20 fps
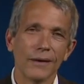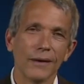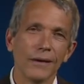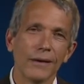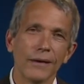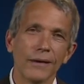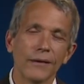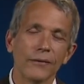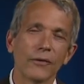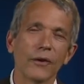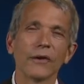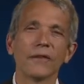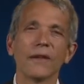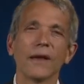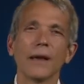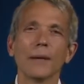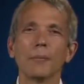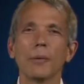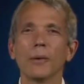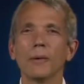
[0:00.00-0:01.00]
For
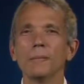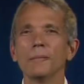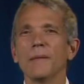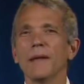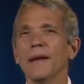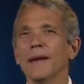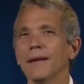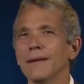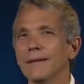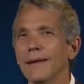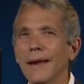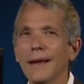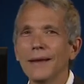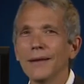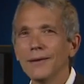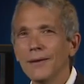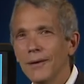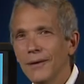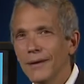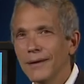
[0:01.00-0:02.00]
example, take a
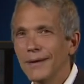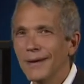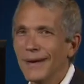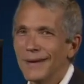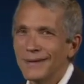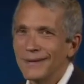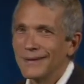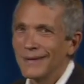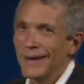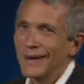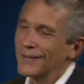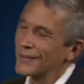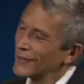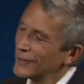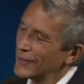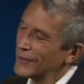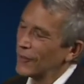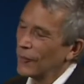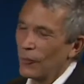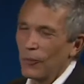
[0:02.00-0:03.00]
look at
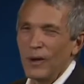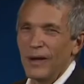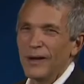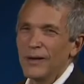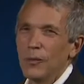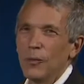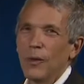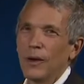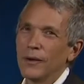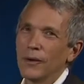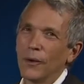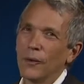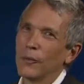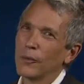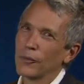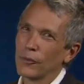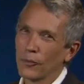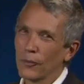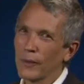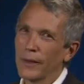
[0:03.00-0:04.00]
section
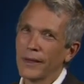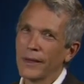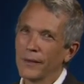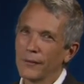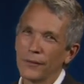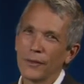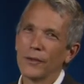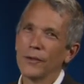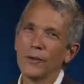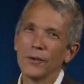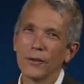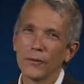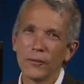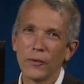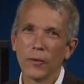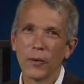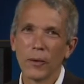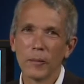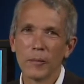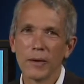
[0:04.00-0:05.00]
1103 of the
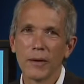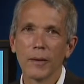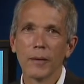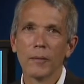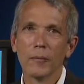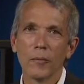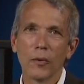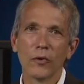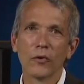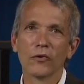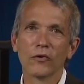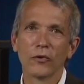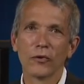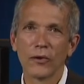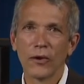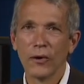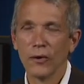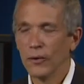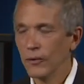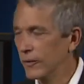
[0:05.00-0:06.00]
Uniform Commercial
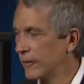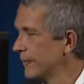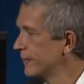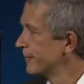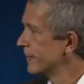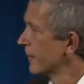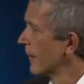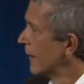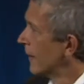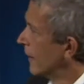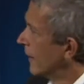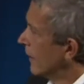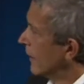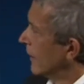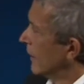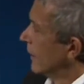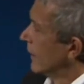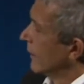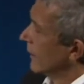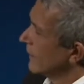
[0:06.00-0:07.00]
Code.
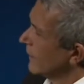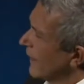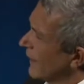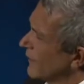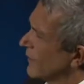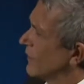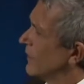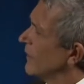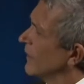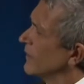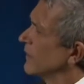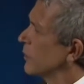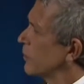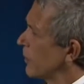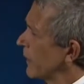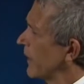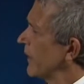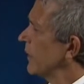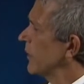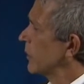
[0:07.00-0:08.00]
Unless
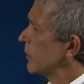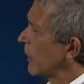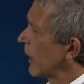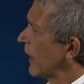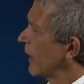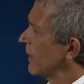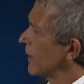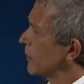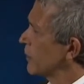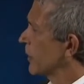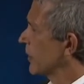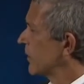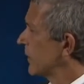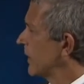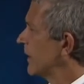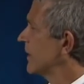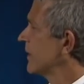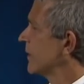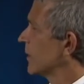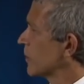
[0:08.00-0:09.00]
displaced by the
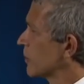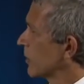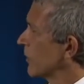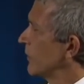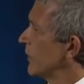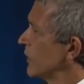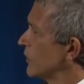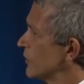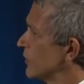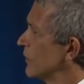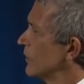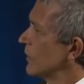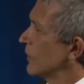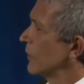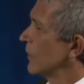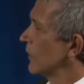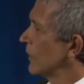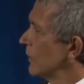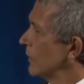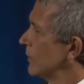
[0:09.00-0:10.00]
particular provisions of
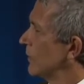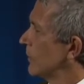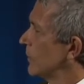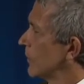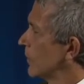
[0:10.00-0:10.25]
the Uniform